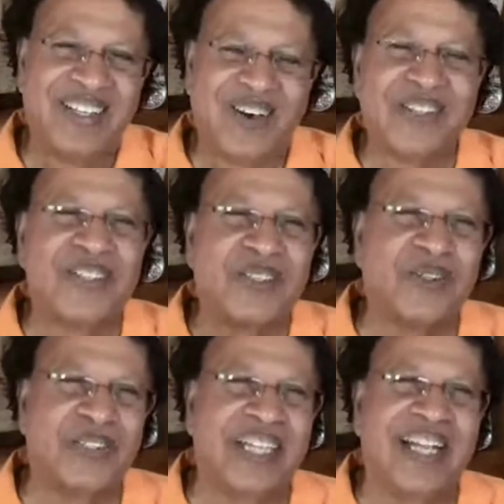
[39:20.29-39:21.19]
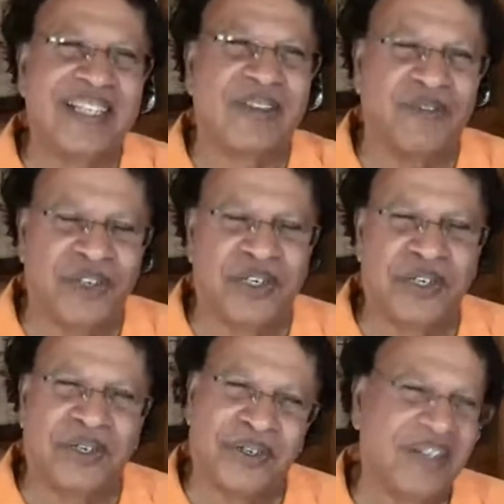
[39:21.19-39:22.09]
Those two things, if you
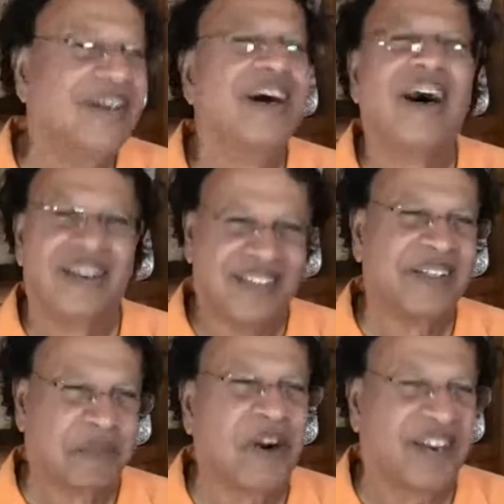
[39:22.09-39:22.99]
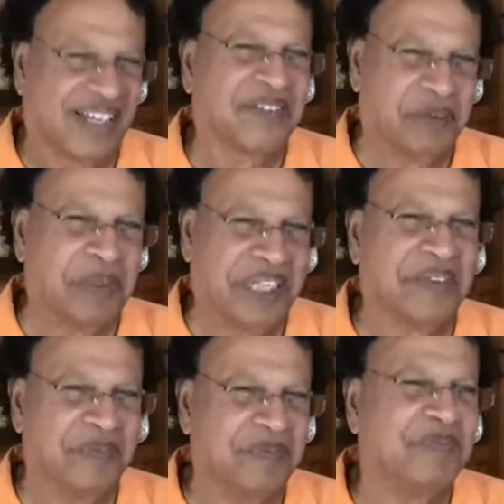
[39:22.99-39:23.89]
do, the product would
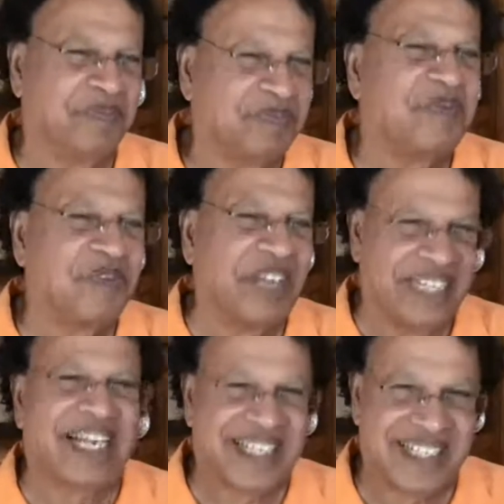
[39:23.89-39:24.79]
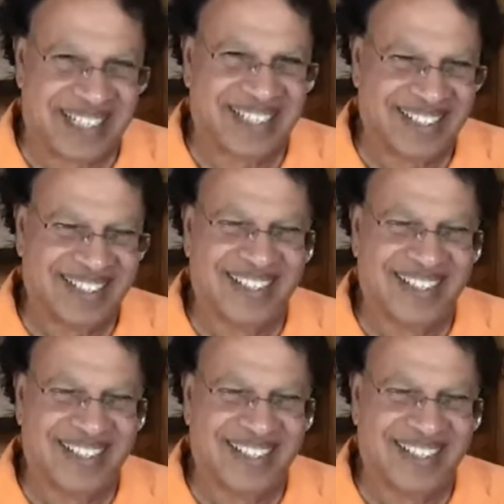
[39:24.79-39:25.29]
become fantastic.